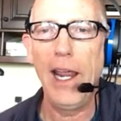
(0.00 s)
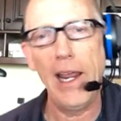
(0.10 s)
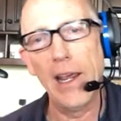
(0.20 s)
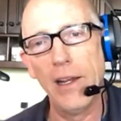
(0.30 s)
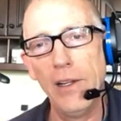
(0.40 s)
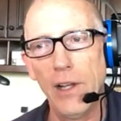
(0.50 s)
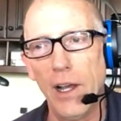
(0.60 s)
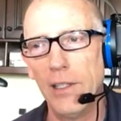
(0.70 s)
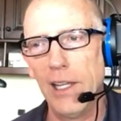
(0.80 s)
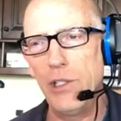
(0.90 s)
And
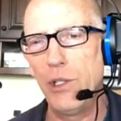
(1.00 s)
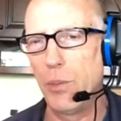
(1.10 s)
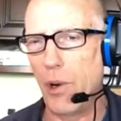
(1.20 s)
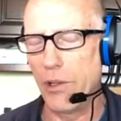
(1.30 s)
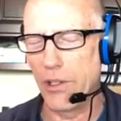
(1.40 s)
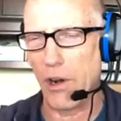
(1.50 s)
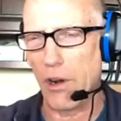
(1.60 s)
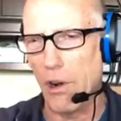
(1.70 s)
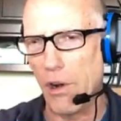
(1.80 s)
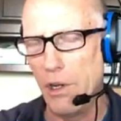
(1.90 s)
unless you're part of the
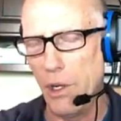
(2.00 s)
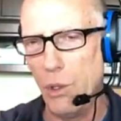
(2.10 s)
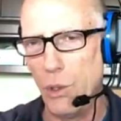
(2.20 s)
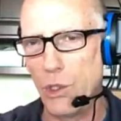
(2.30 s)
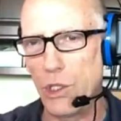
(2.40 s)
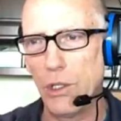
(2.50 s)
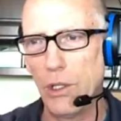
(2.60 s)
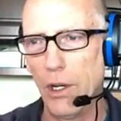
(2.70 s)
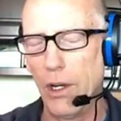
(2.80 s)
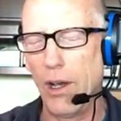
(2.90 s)
hard
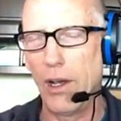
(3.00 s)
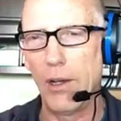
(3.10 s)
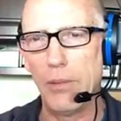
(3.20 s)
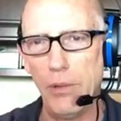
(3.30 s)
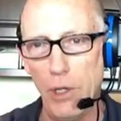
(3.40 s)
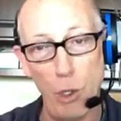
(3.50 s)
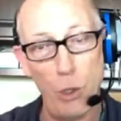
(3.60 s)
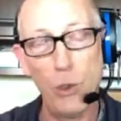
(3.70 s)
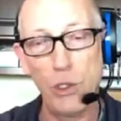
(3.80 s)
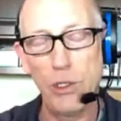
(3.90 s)
news uh,
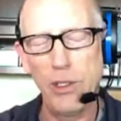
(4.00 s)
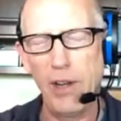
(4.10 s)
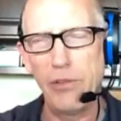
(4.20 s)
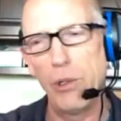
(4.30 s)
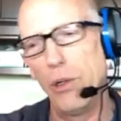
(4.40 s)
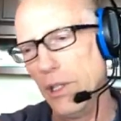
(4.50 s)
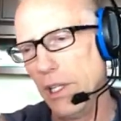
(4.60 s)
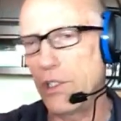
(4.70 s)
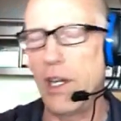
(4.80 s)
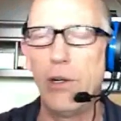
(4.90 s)
news, if you're,
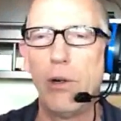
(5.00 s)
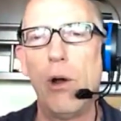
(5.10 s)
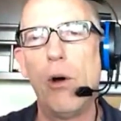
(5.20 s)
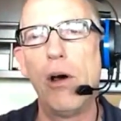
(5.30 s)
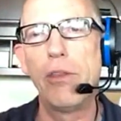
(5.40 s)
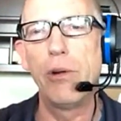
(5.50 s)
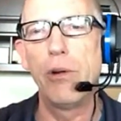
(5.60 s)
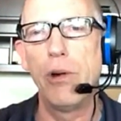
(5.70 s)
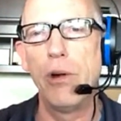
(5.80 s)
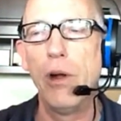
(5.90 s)
let's say you're an
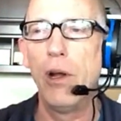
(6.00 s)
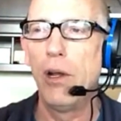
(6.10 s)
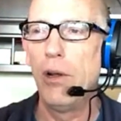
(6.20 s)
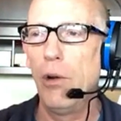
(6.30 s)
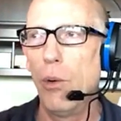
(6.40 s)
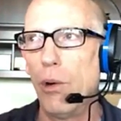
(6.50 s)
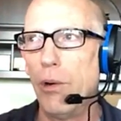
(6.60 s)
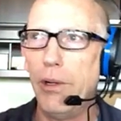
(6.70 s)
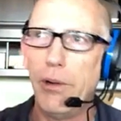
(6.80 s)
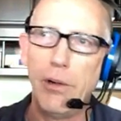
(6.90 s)
author
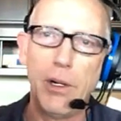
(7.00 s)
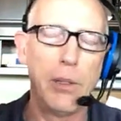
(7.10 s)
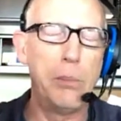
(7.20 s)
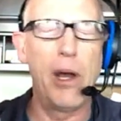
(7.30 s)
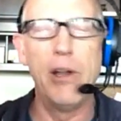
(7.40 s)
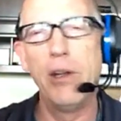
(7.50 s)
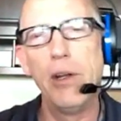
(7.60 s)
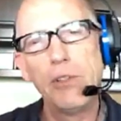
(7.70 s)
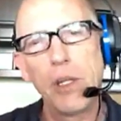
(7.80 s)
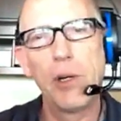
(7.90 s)
or you're a
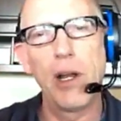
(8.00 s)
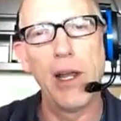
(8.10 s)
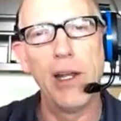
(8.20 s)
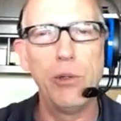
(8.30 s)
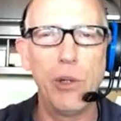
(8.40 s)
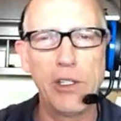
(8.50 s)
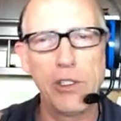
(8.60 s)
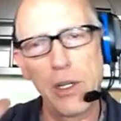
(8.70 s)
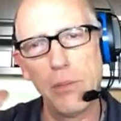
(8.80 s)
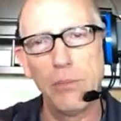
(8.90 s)
pundit of some kind who
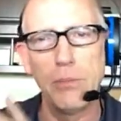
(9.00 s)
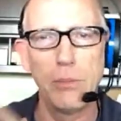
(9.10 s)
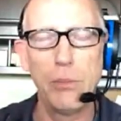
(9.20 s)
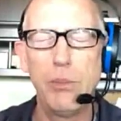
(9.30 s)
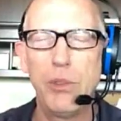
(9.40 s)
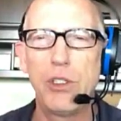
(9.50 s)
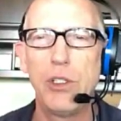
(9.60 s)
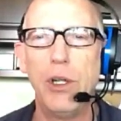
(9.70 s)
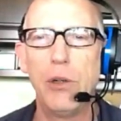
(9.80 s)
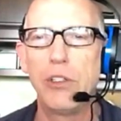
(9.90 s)
has some,
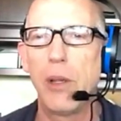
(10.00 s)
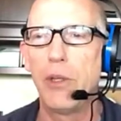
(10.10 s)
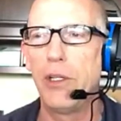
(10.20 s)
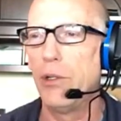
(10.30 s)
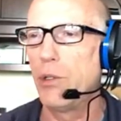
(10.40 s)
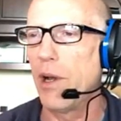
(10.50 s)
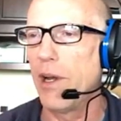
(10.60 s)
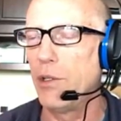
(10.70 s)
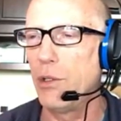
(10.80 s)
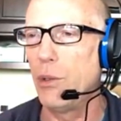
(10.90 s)
you know, something you're
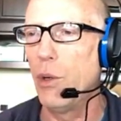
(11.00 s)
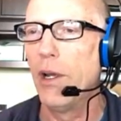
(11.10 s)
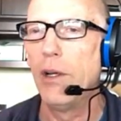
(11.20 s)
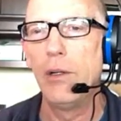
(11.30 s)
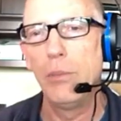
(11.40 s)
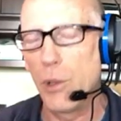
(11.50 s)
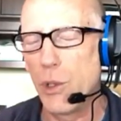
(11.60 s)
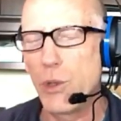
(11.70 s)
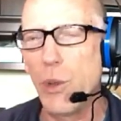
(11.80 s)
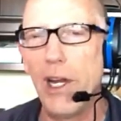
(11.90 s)
trying to
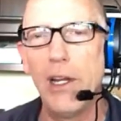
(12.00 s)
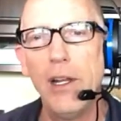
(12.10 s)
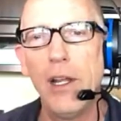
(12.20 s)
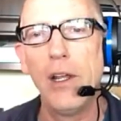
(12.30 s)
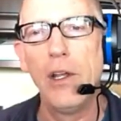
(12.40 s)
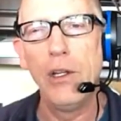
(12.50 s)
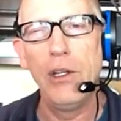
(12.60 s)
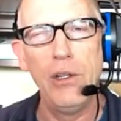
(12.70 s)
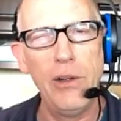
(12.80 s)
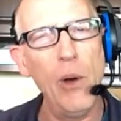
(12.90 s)
persuade,
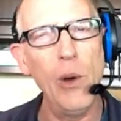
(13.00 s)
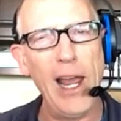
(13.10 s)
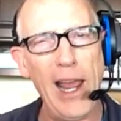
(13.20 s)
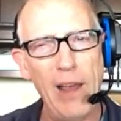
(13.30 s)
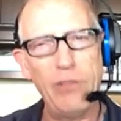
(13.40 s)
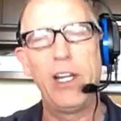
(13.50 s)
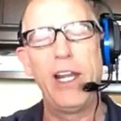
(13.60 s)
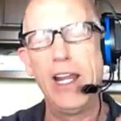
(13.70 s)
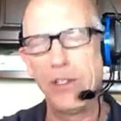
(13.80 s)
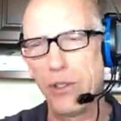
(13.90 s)
you don't have
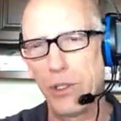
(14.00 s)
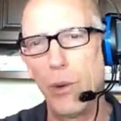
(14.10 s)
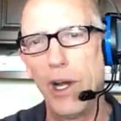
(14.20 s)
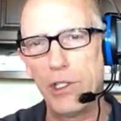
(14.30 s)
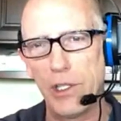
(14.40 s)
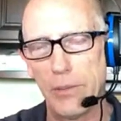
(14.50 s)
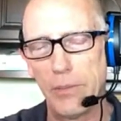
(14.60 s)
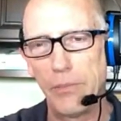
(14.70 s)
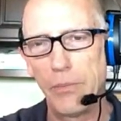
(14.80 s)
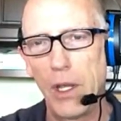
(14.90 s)
to answer the question.
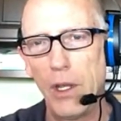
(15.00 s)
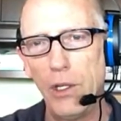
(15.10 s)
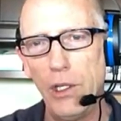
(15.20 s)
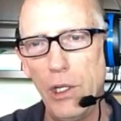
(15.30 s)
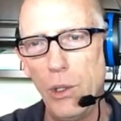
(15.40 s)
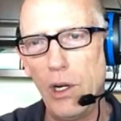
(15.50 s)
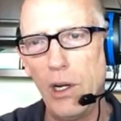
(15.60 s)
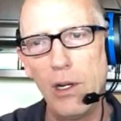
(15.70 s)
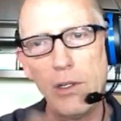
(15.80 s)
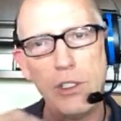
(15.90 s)
You
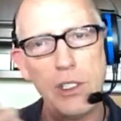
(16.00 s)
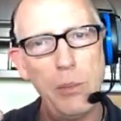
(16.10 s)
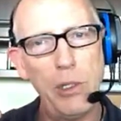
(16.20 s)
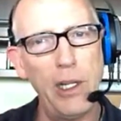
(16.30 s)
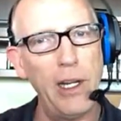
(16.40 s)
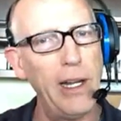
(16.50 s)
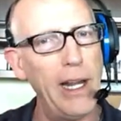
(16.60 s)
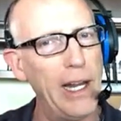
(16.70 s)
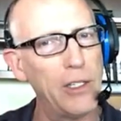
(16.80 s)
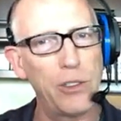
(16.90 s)
can
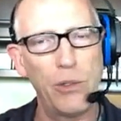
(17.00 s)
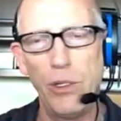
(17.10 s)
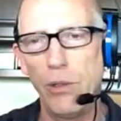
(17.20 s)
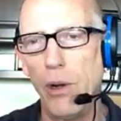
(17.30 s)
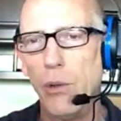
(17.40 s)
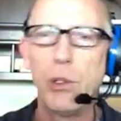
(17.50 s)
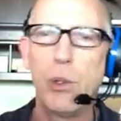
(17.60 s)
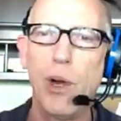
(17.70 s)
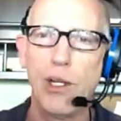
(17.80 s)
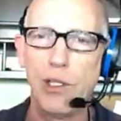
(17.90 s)
simply answer your own
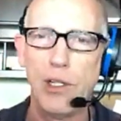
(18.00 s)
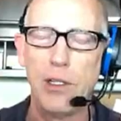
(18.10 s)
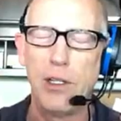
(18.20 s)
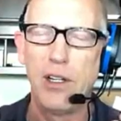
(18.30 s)
question.